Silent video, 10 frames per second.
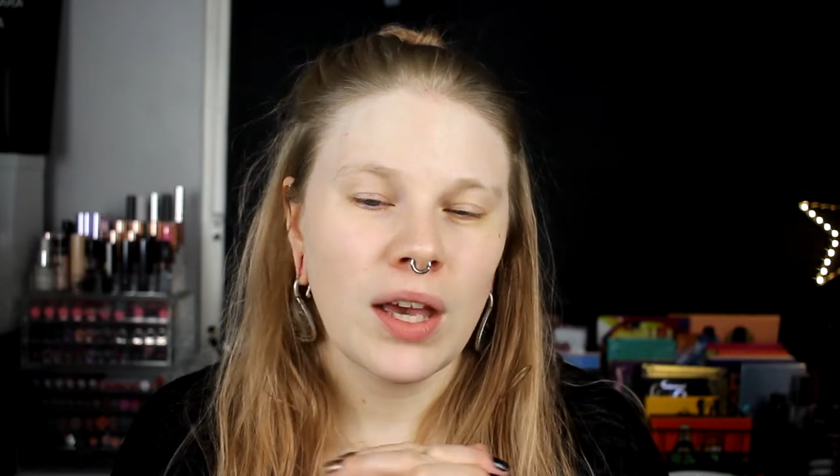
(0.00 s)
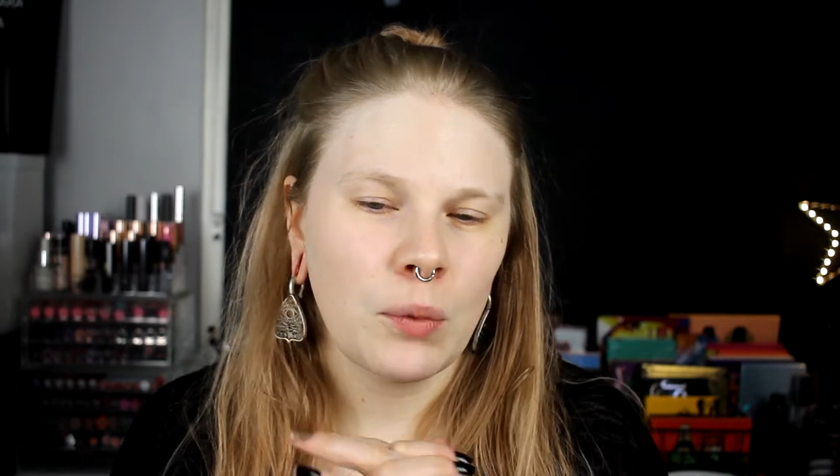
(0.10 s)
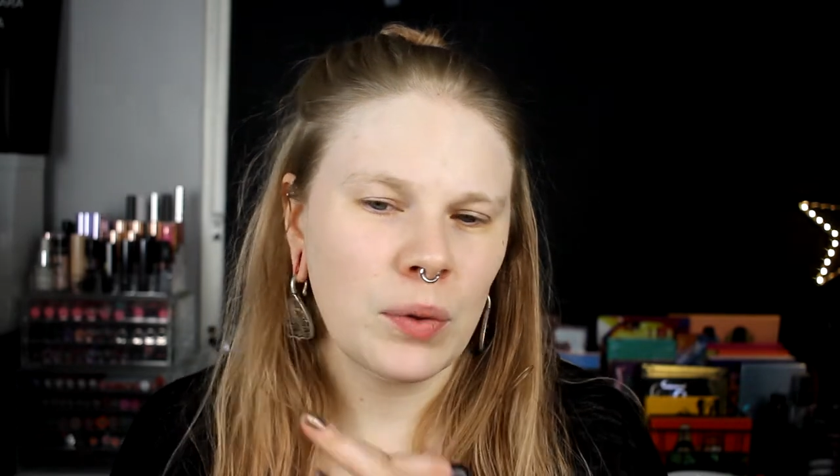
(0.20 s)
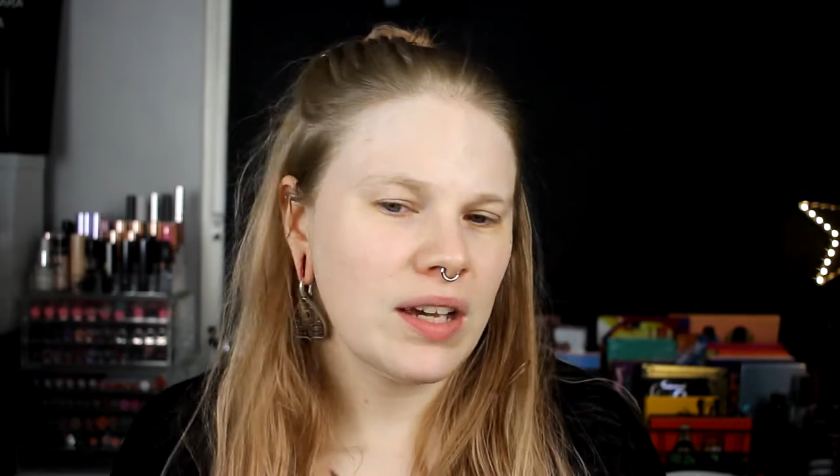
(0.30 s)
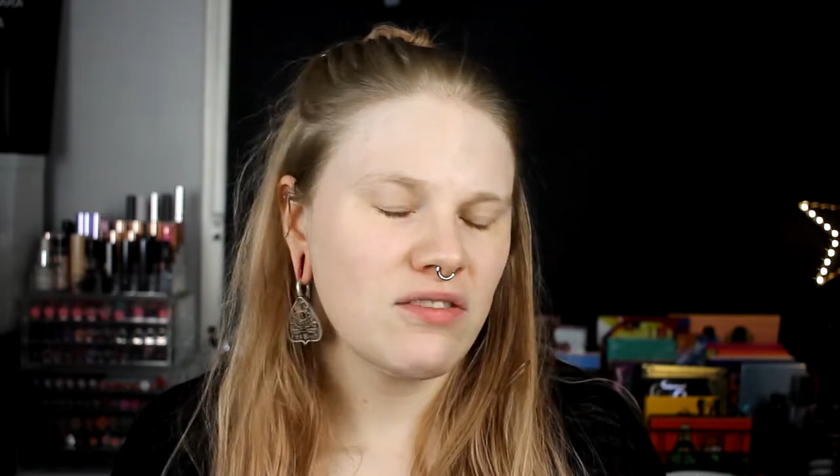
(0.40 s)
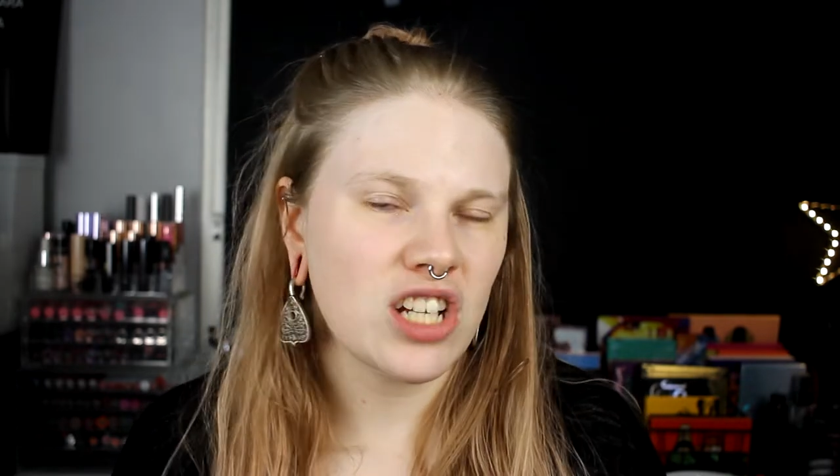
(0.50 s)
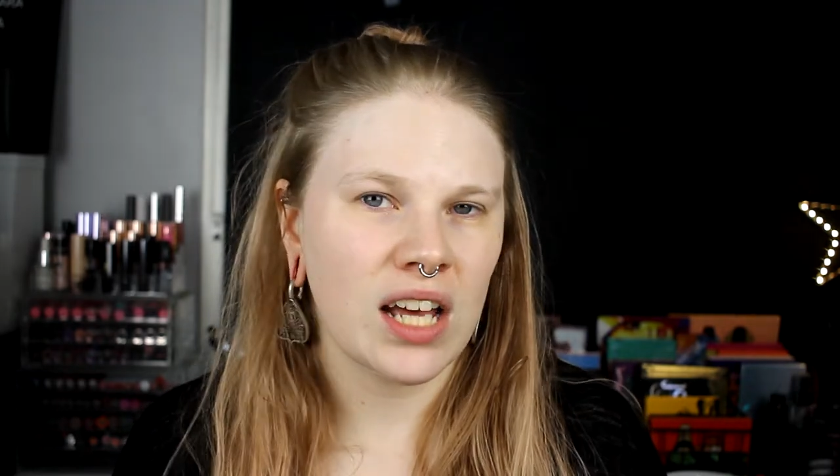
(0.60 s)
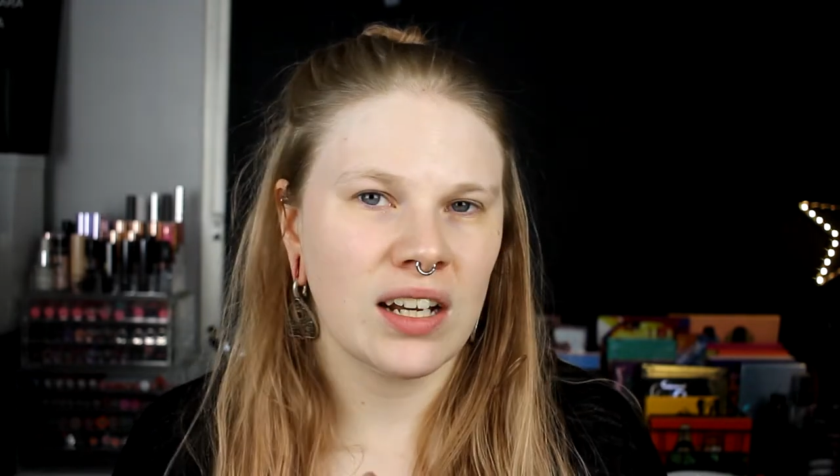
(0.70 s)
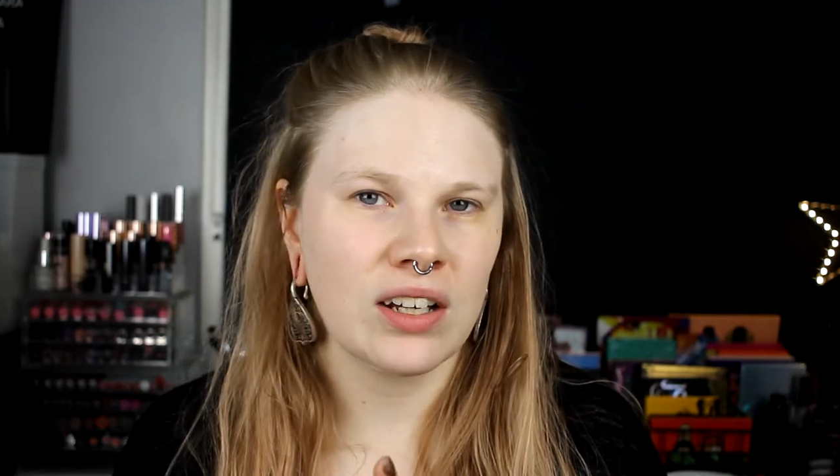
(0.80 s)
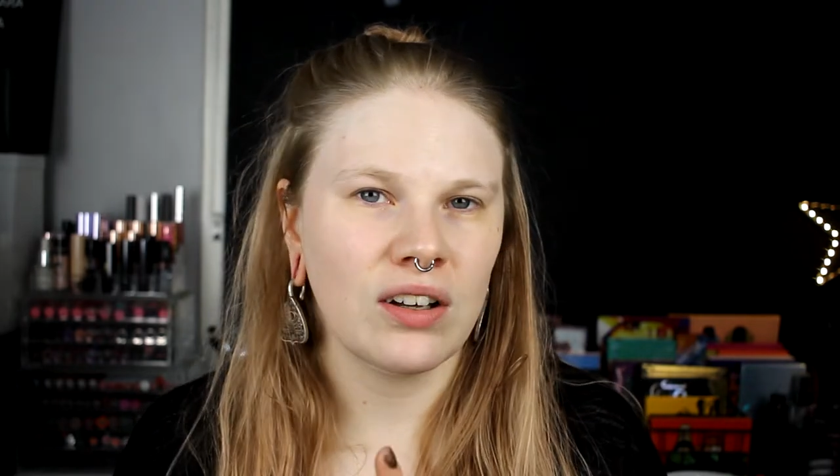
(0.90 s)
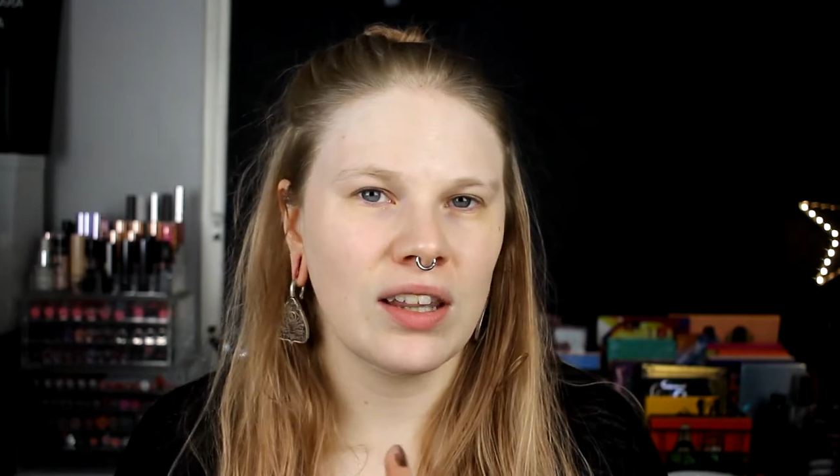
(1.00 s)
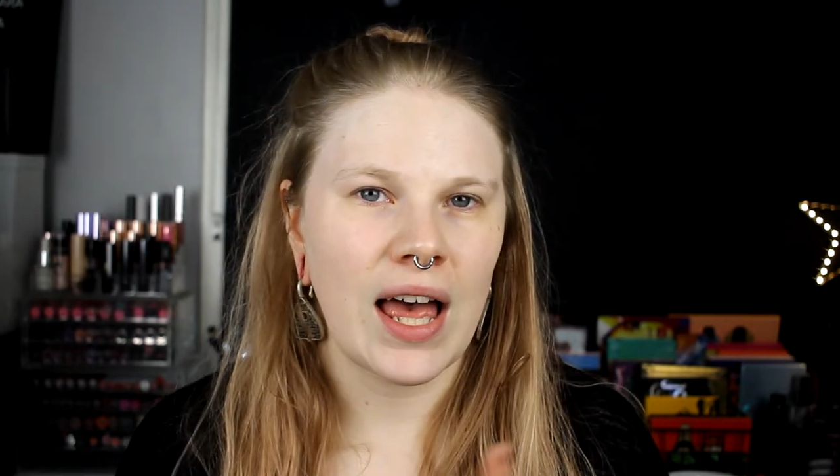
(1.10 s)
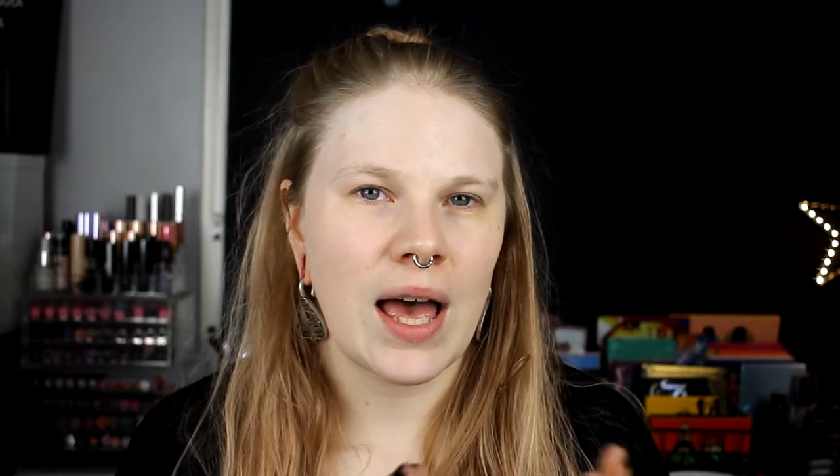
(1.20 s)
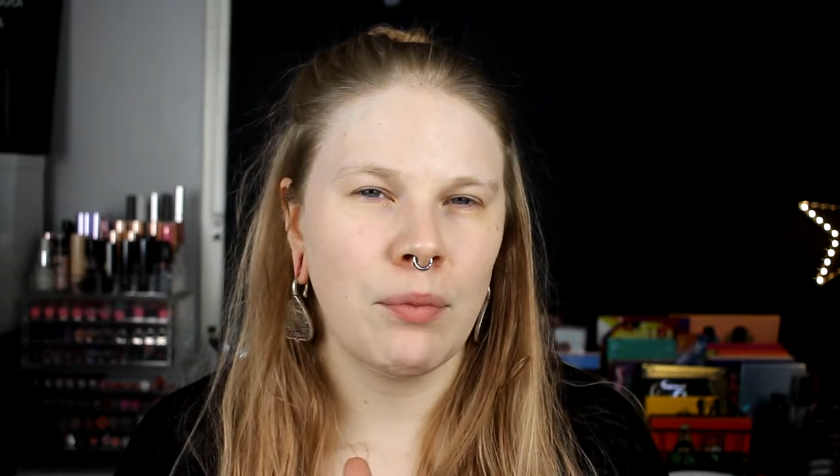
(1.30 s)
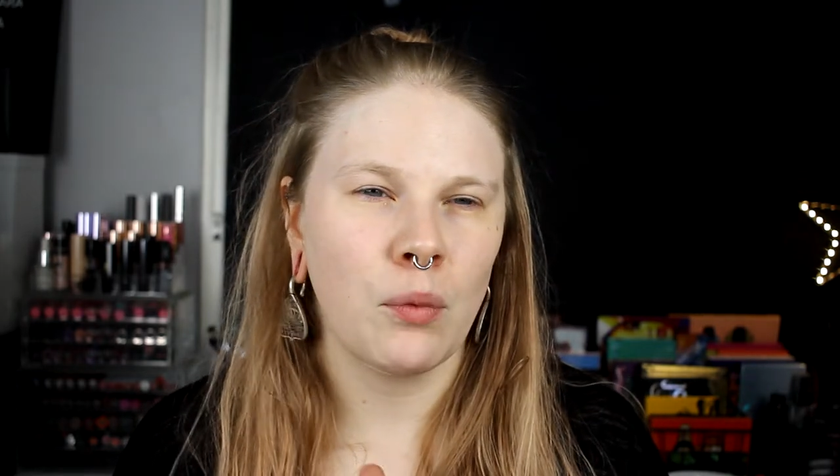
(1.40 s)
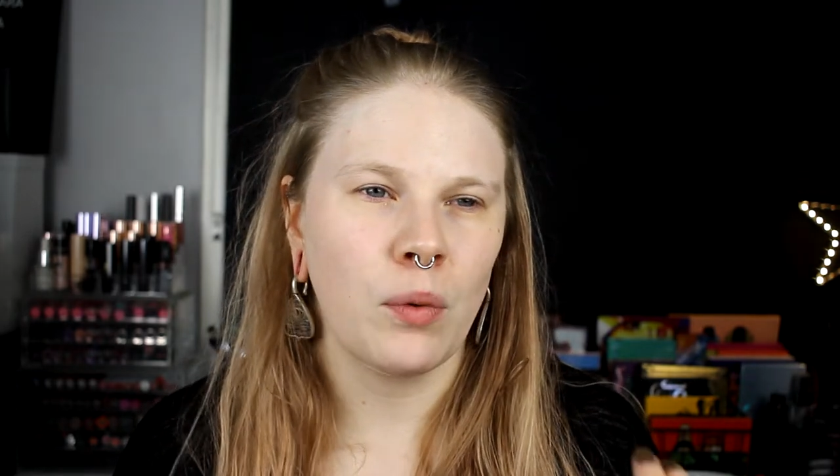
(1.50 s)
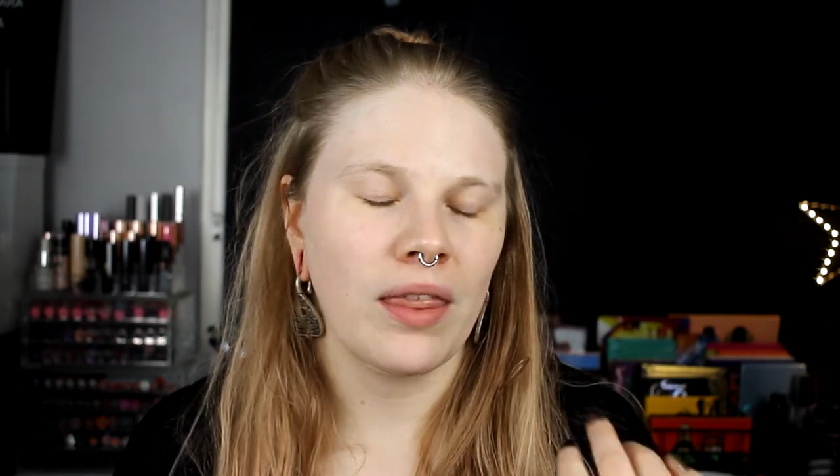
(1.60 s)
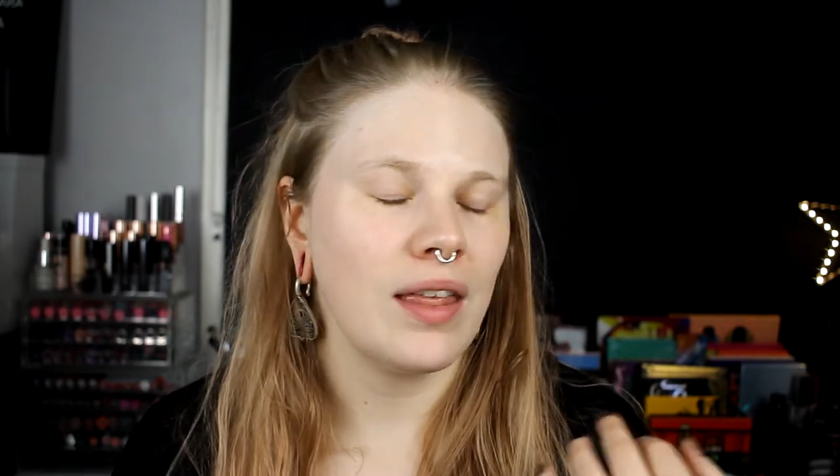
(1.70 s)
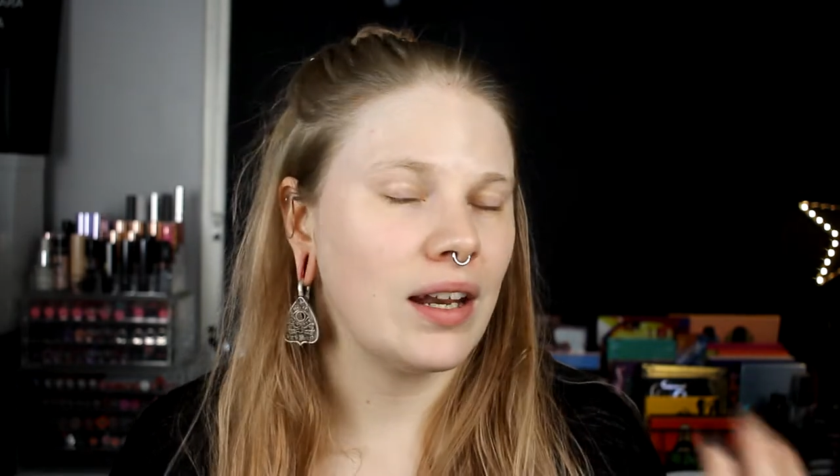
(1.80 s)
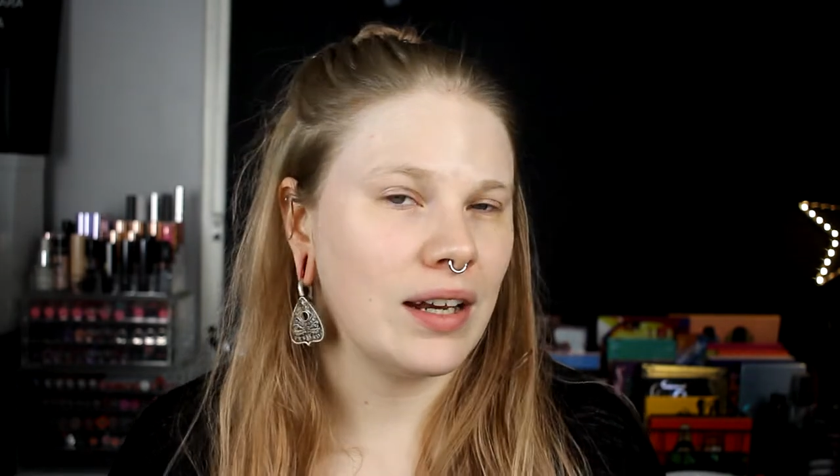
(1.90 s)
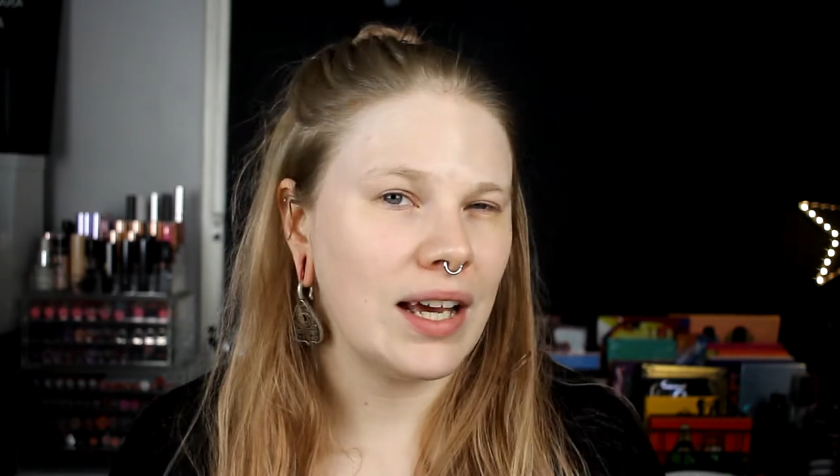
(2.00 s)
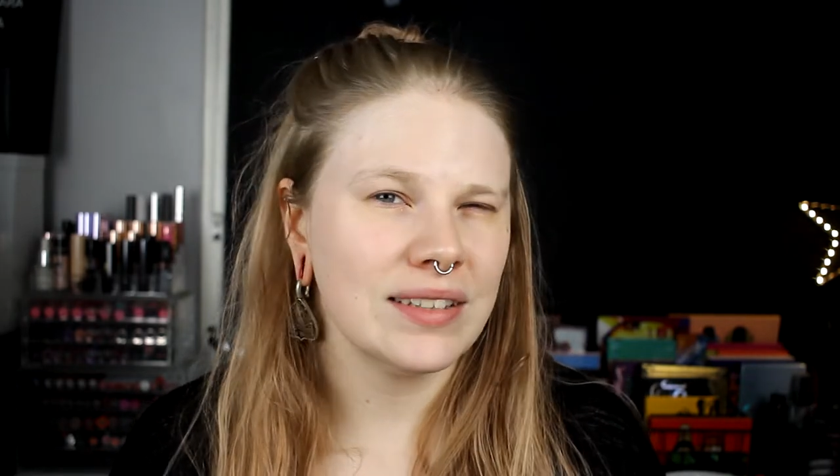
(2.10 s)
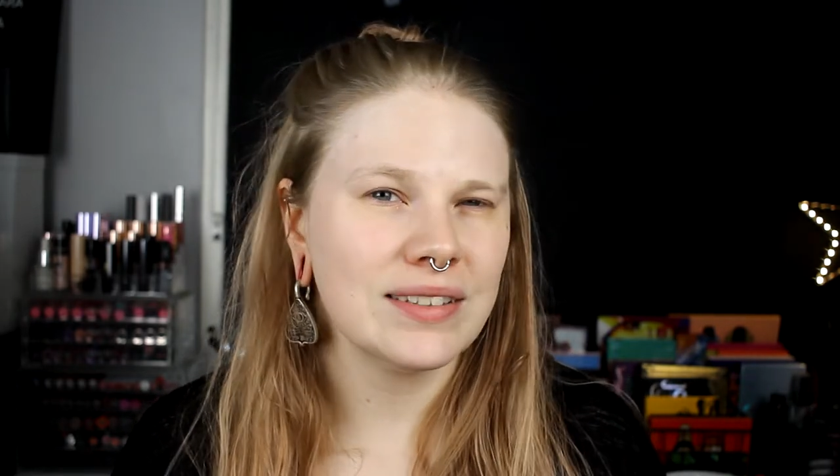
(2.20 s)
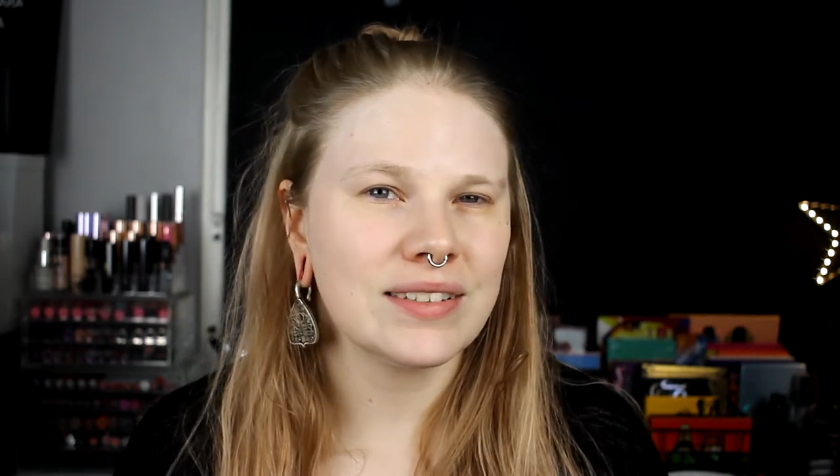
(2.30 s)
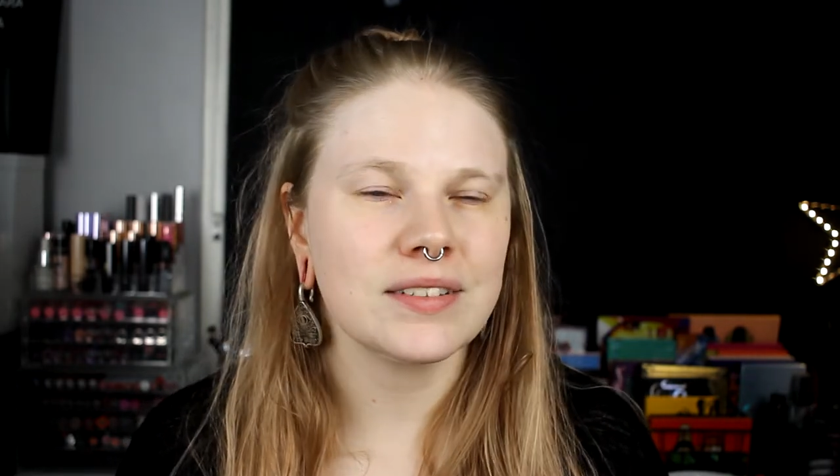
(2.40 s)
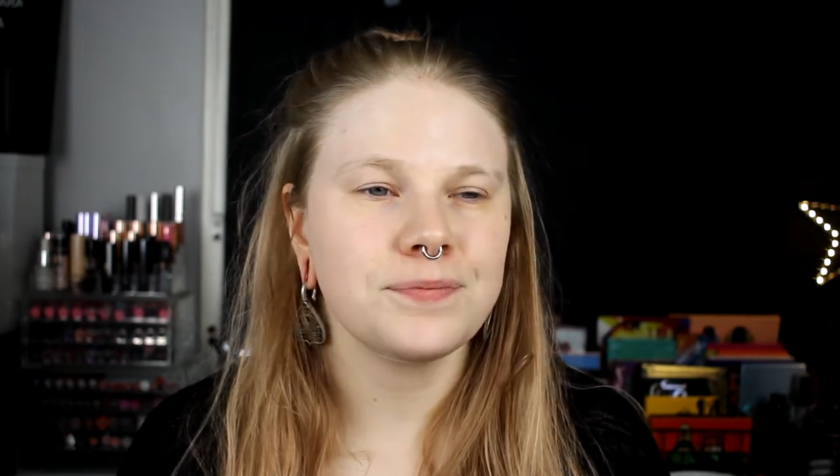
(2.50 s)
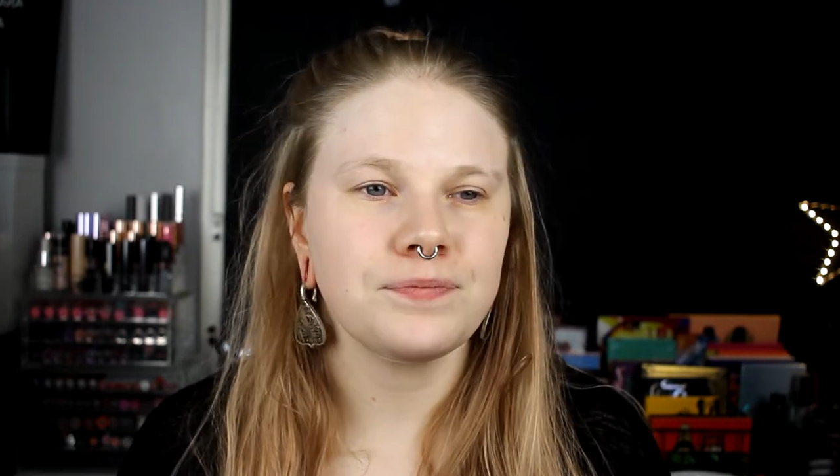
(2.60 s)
We have done a collab with Annette